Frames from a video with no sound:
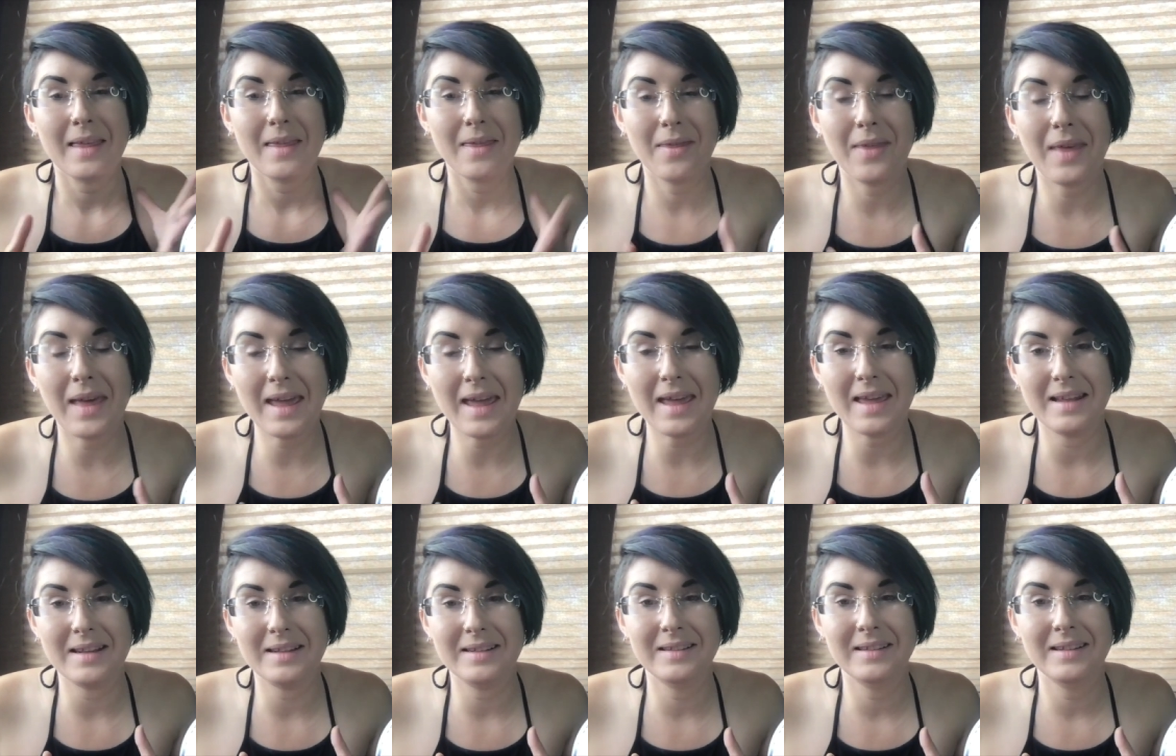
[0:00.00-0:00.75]

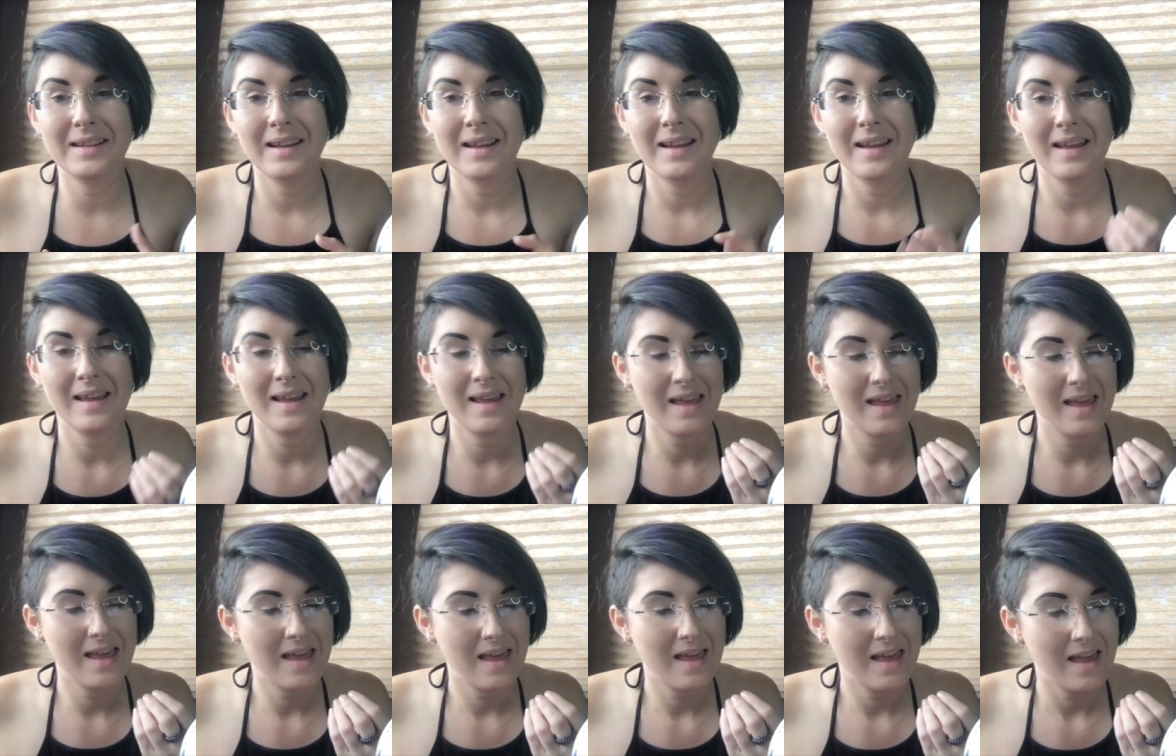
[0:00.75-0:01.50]
then
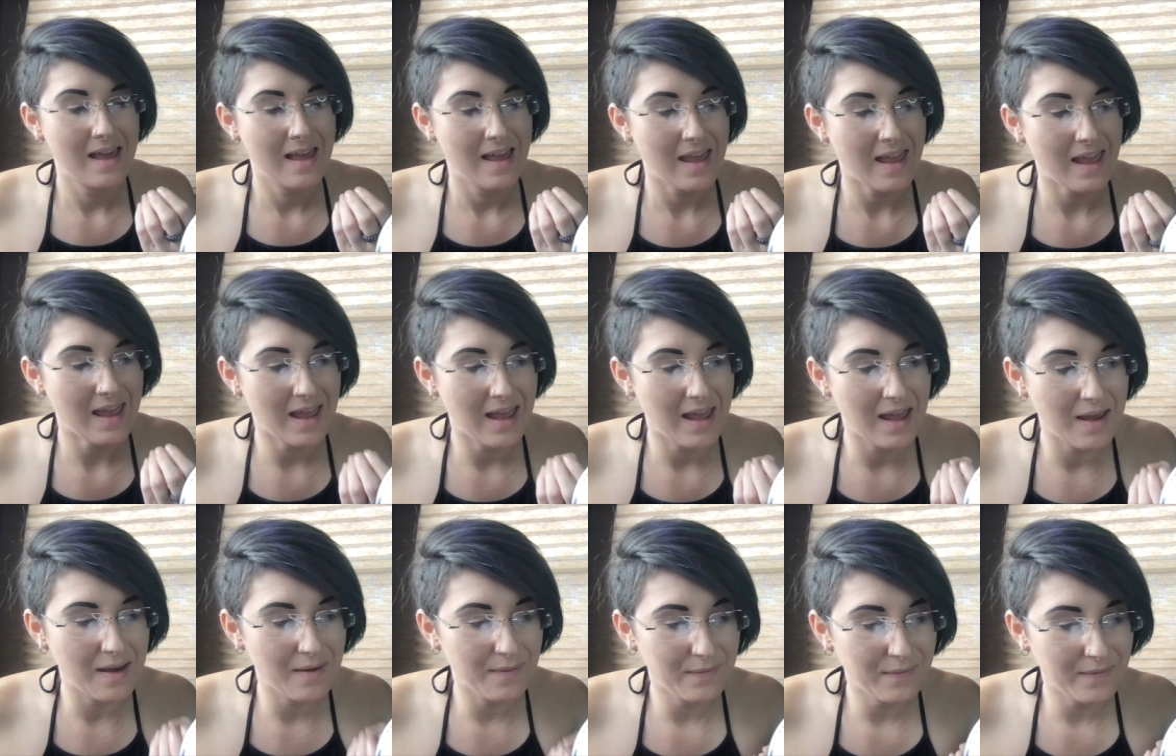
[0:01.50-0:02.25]

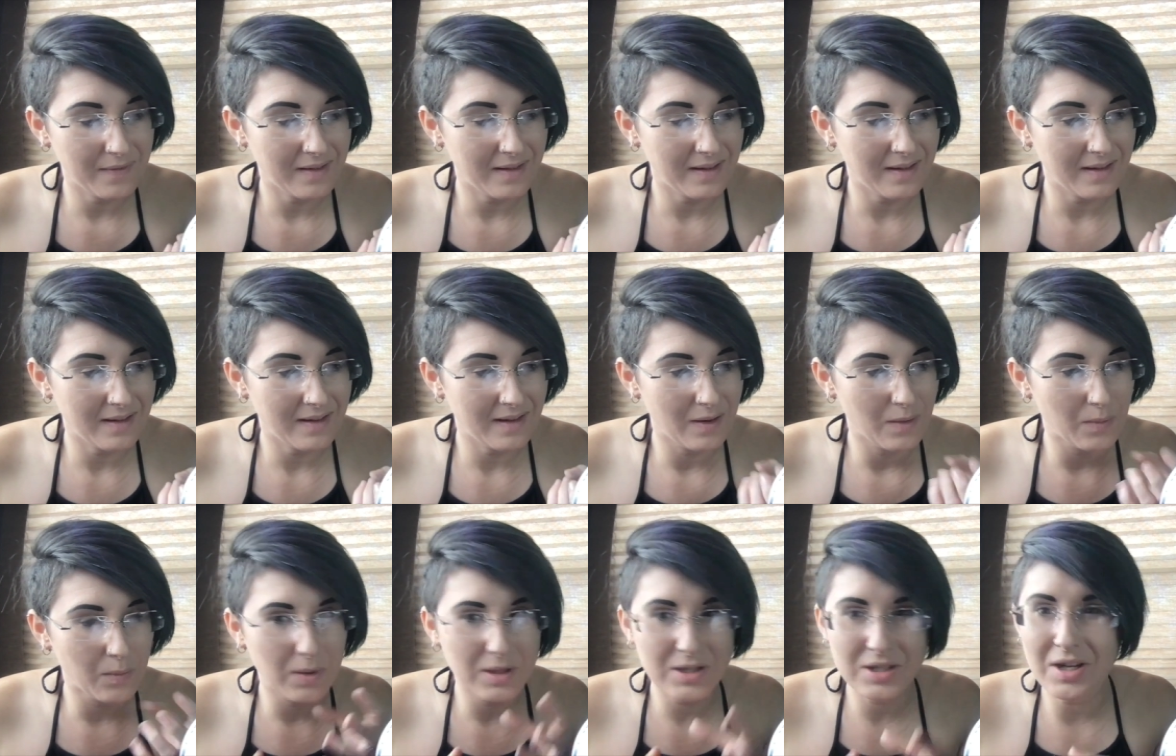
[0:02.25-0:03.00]
if
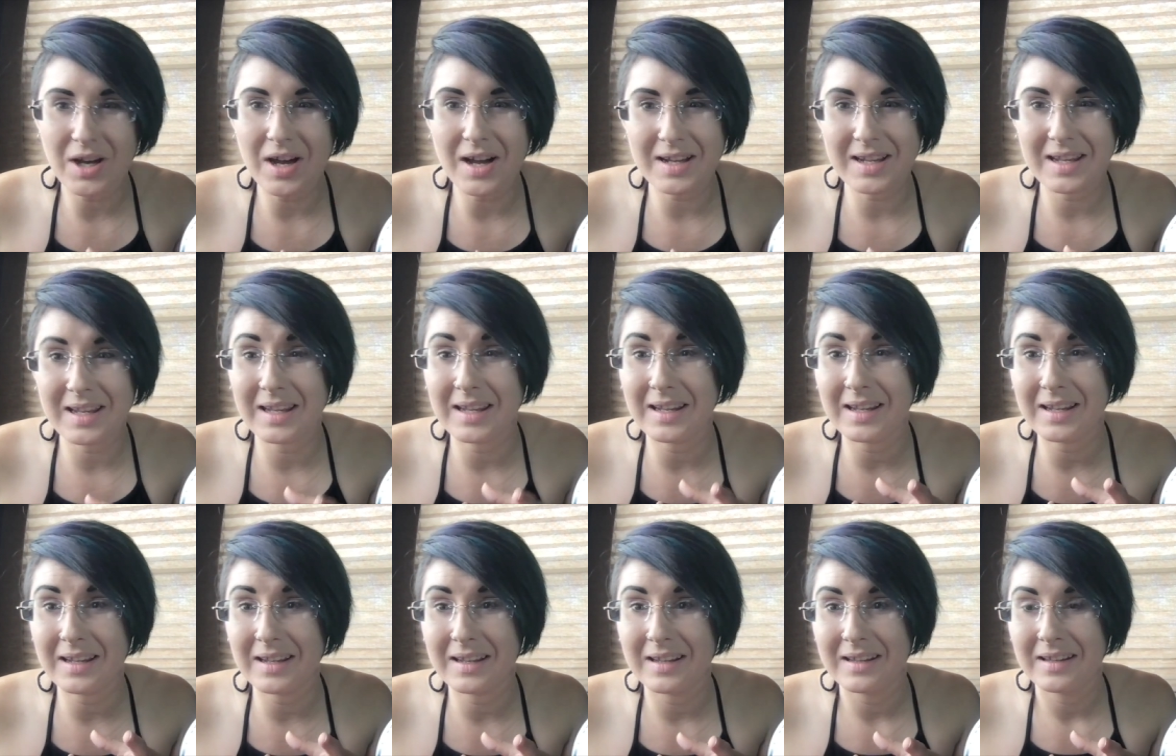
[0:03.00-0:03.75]
we're
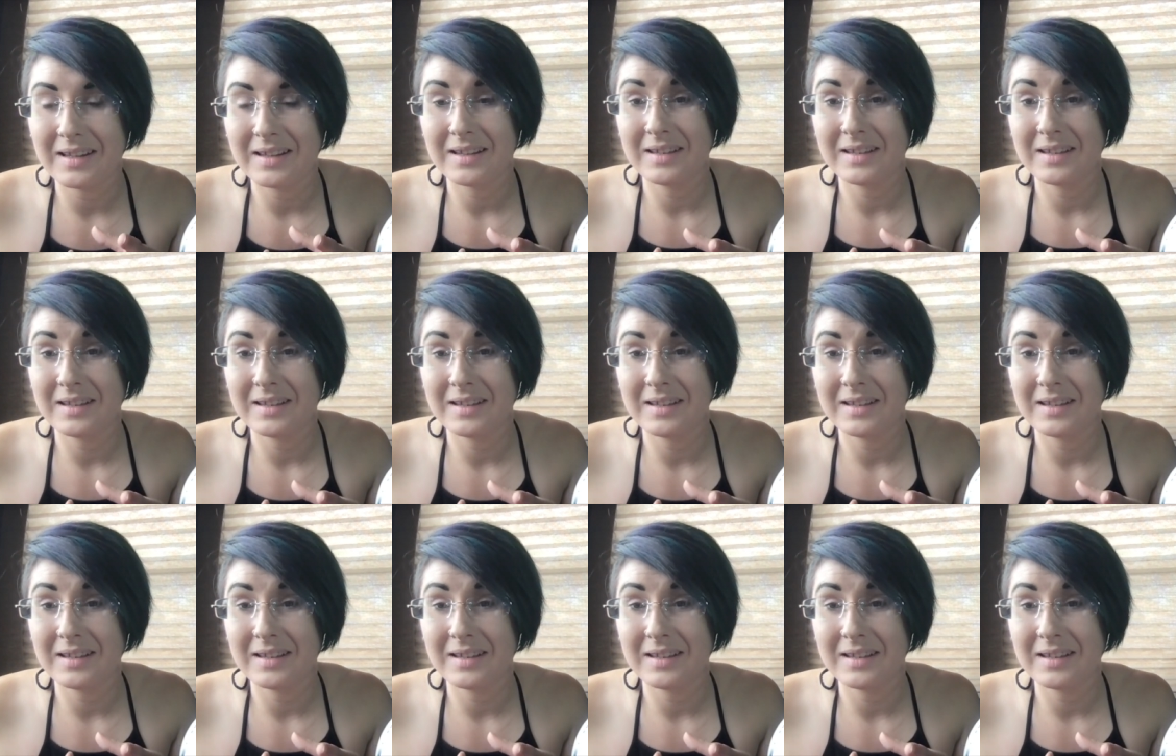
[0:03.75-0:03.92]
talking